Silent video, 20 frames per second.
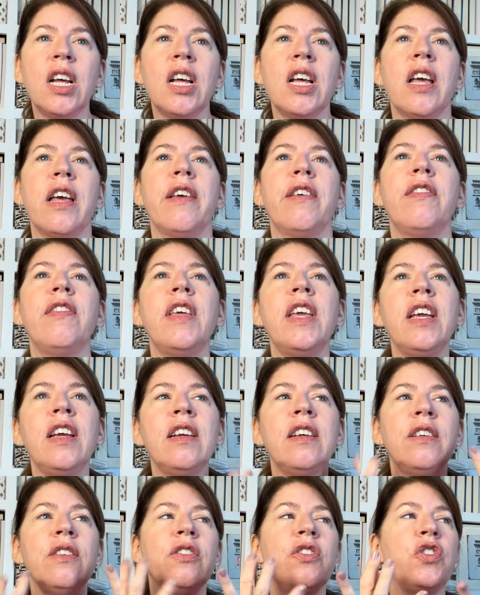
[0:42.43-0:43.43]

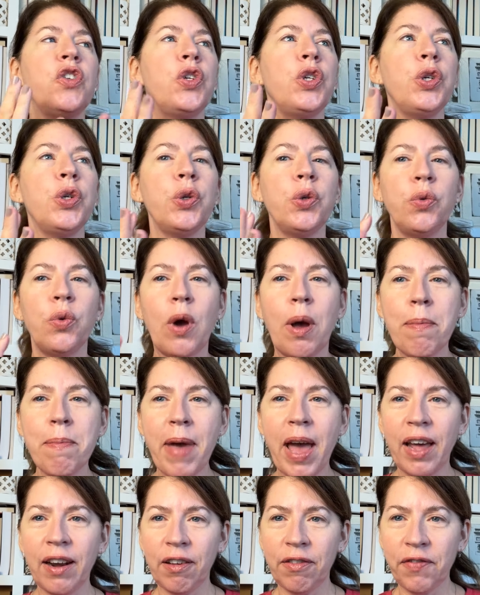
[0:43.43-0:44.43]
things to
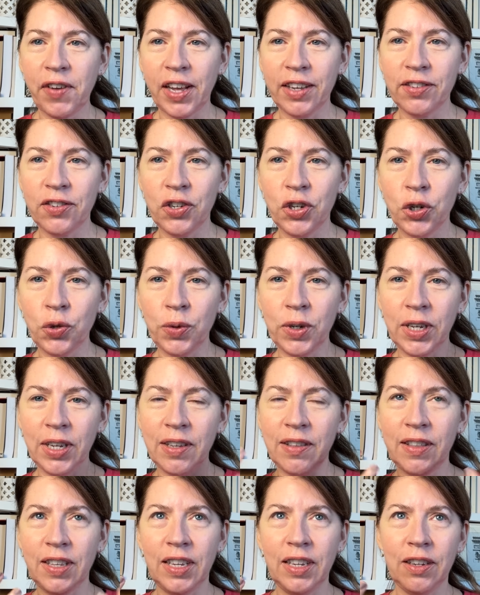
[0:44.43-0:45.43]
manifest, doing
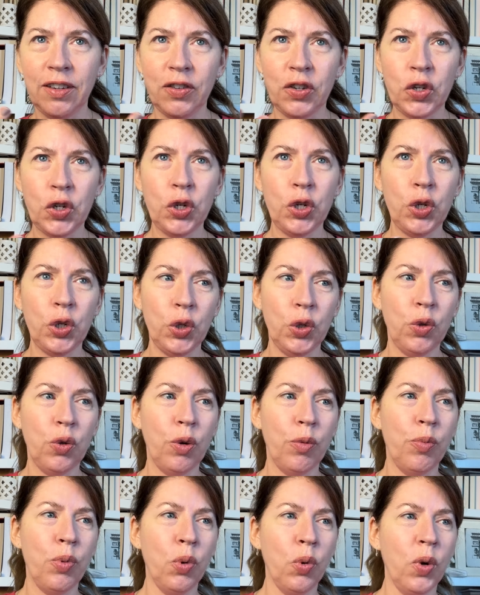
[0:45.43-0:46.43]
things to
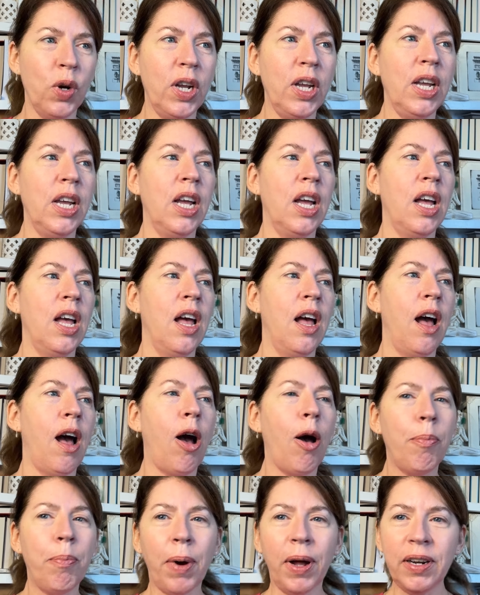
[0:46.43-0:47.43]
bring
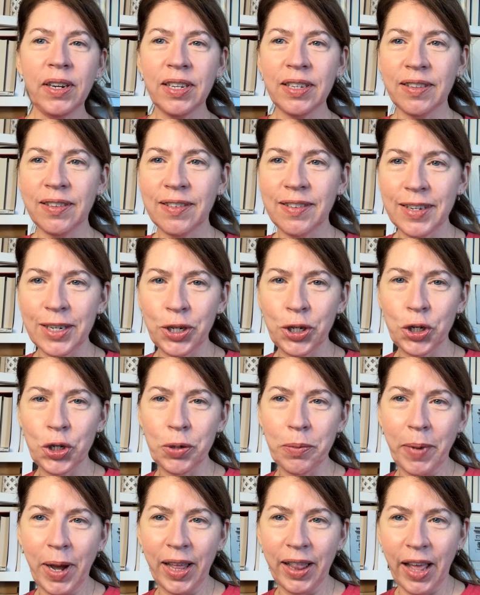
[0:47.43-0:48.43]
abundance into
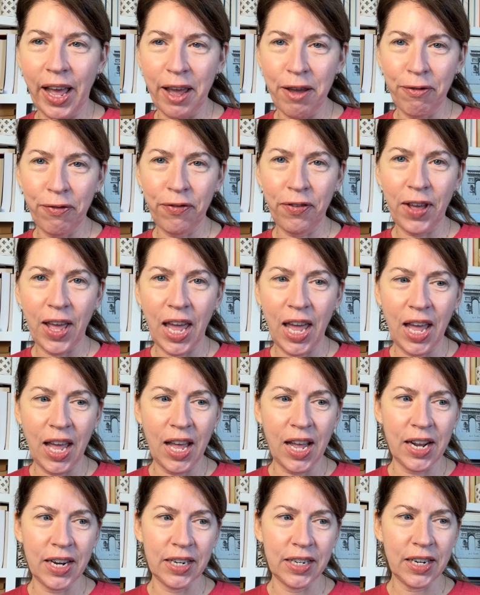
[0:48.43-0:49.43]
my life.
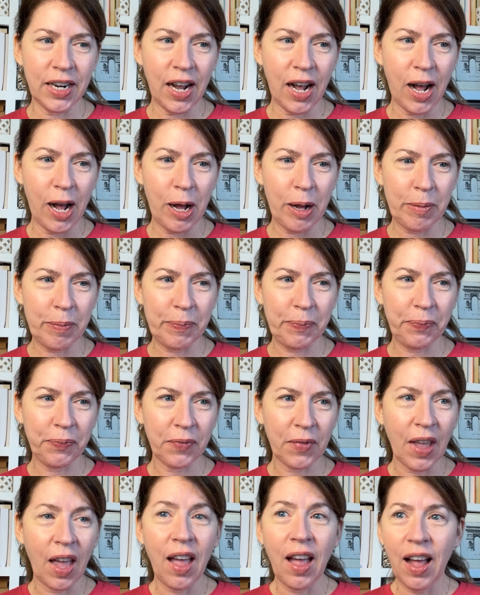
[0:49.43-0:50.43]
And um,
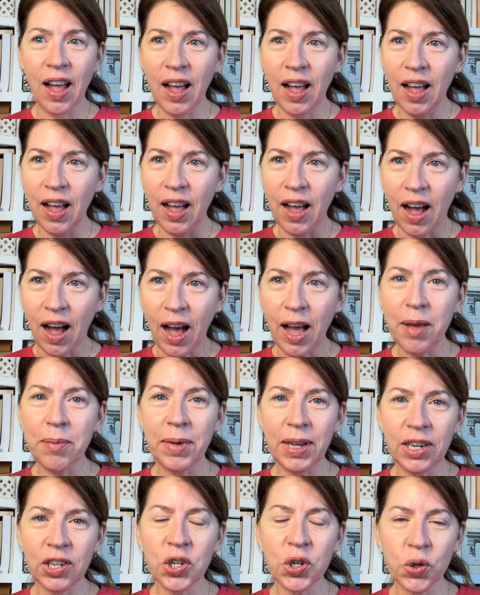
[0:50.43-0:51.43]
I
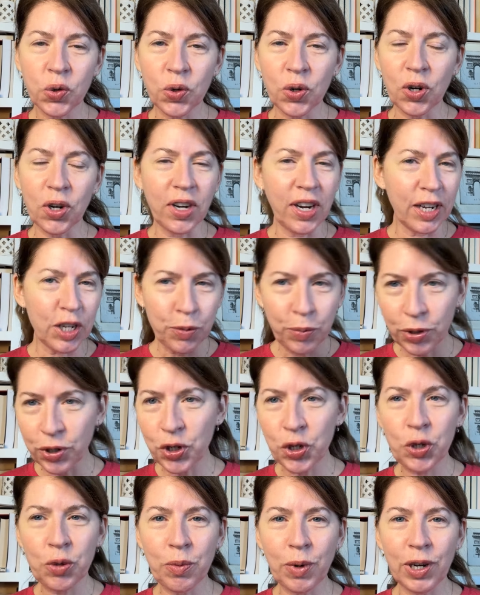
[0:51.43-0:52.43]
made sure not to put
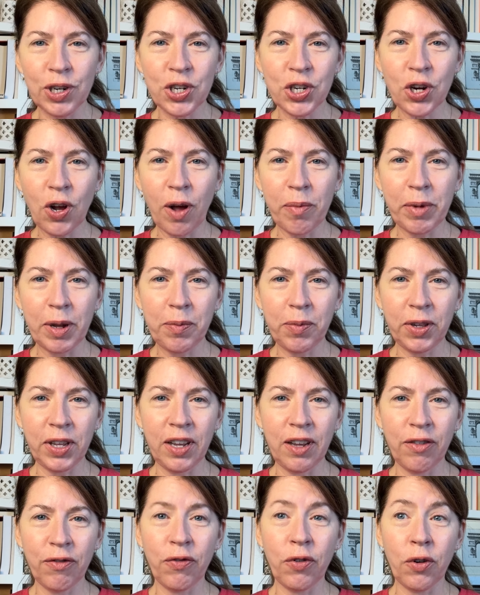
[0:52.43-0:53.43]
too much on my
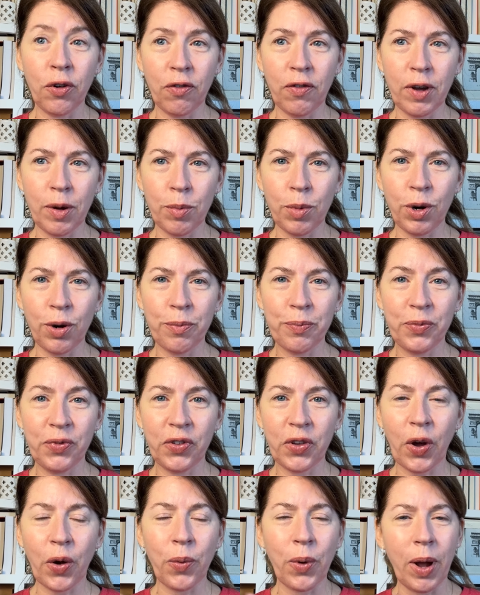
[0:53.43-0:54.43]
plate for November.
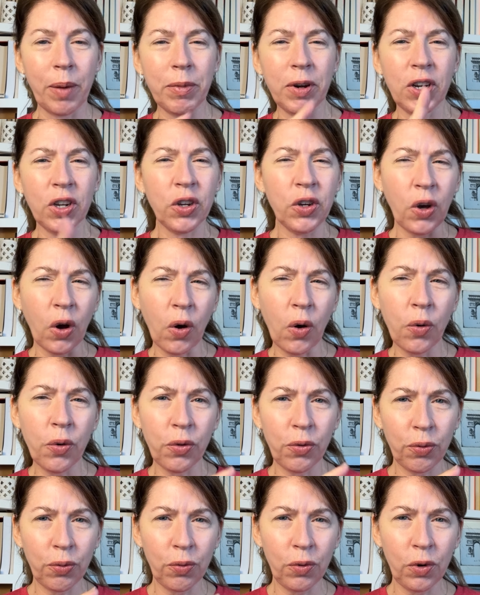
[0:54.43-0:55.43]
So I'm going to go
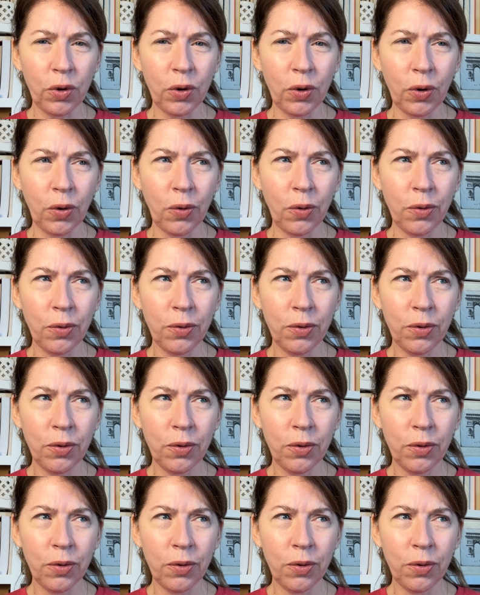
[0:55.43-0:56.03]
through